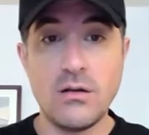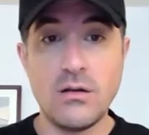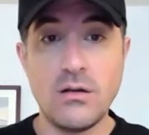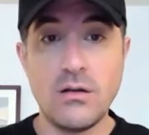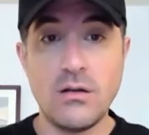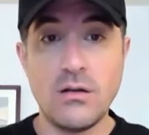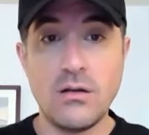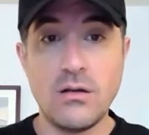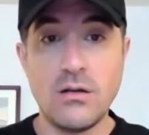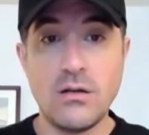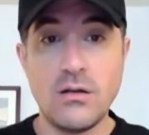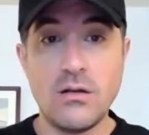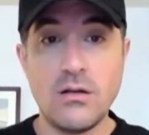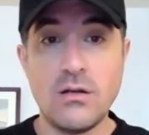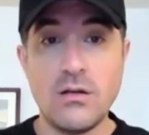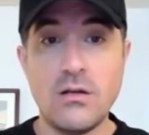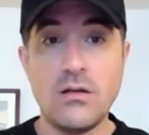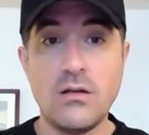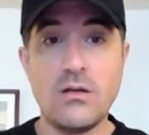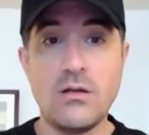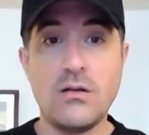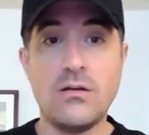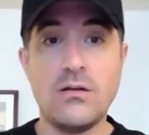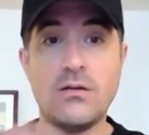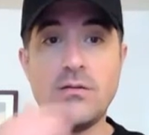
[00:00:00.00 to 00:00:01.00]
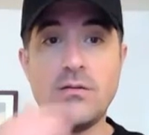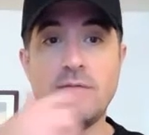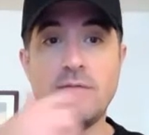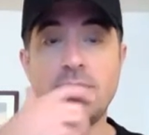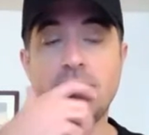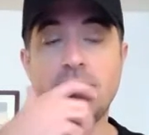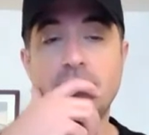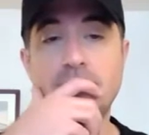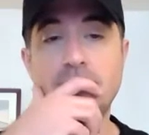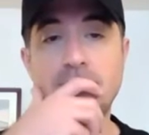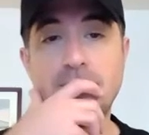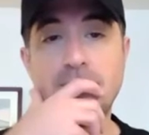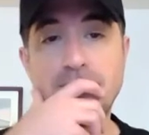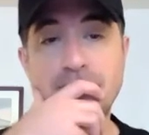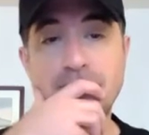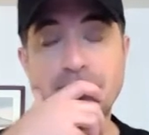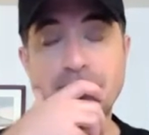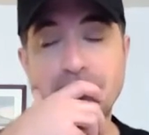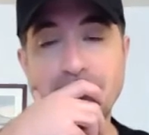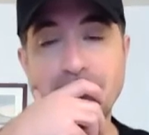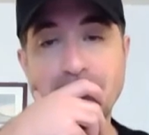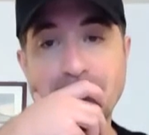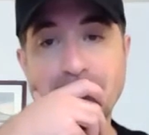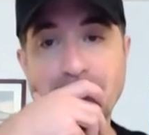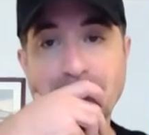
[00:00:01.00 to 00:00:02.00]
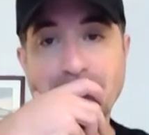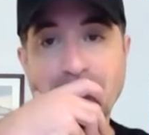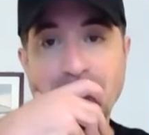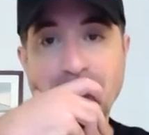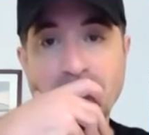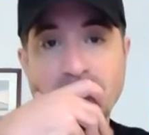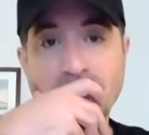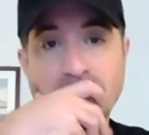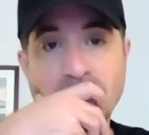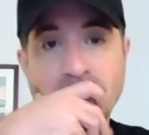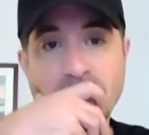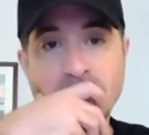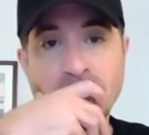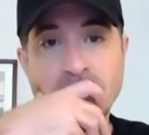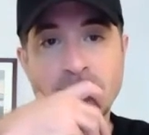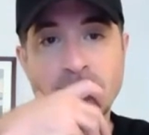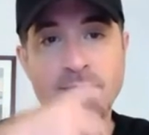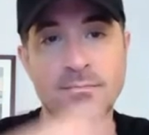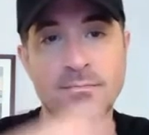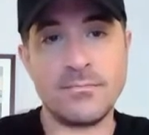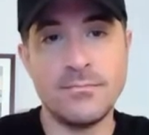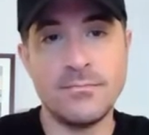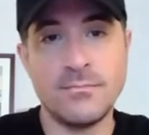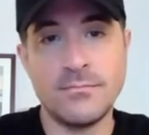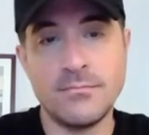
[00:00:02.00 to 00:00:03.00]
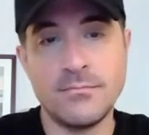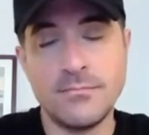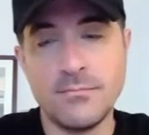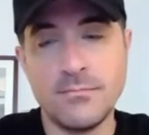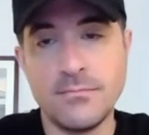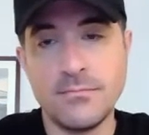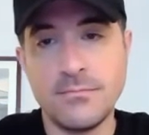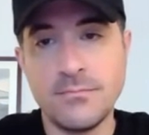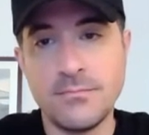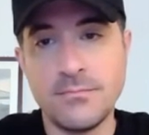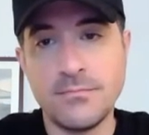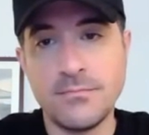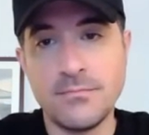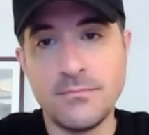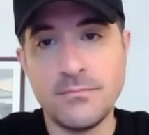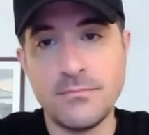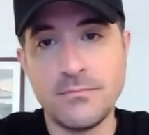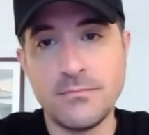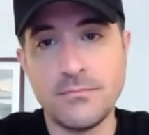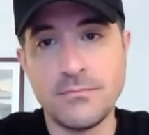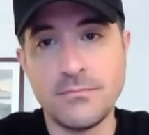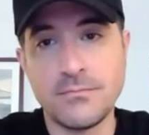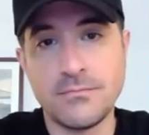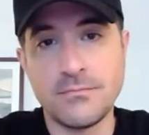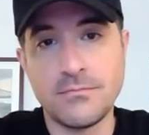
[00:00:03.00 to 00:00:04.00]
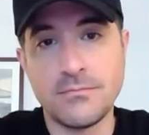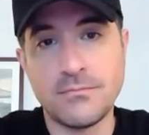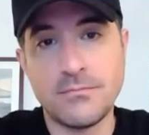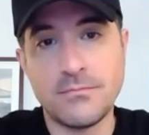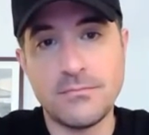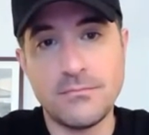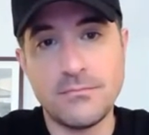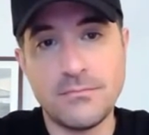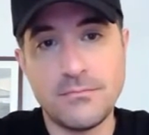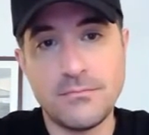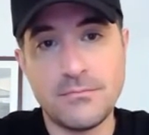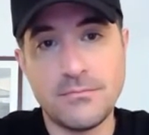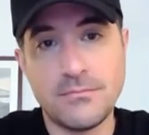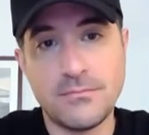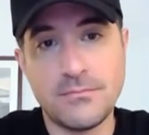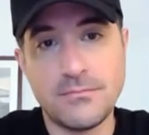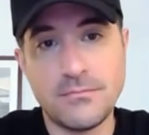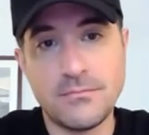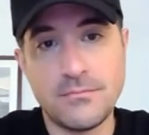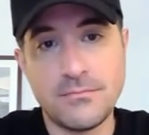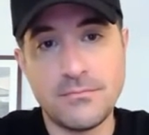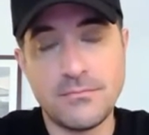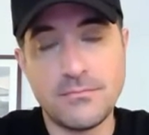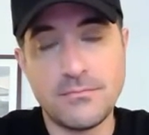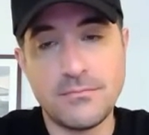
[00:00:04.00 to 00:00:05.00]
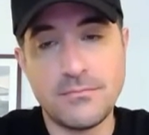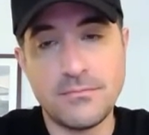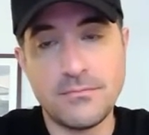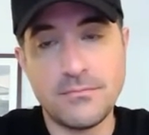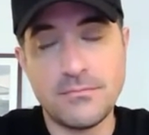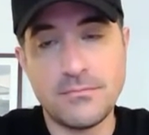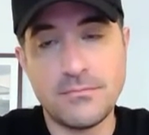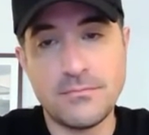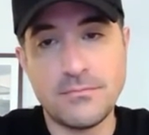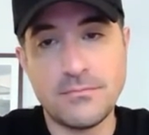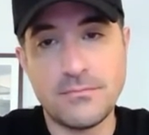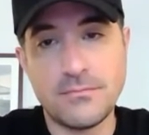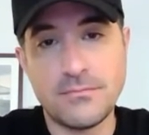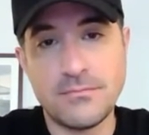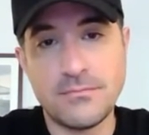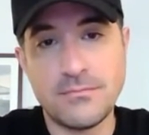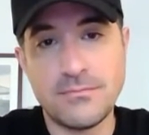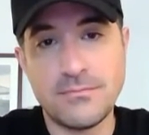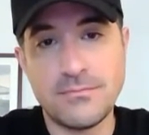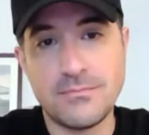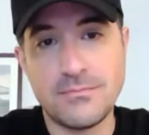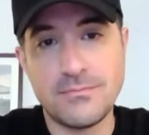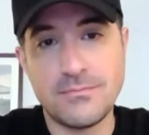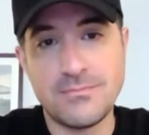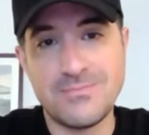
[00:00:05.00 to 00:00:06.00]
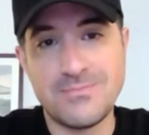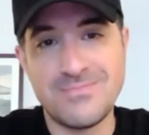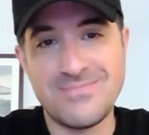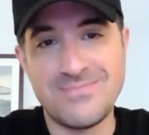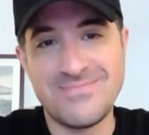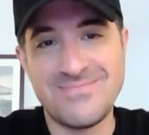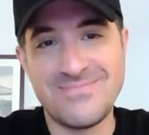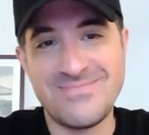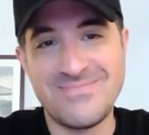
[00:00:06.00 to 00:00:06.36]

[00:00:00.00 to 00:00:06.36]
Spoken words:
(silent)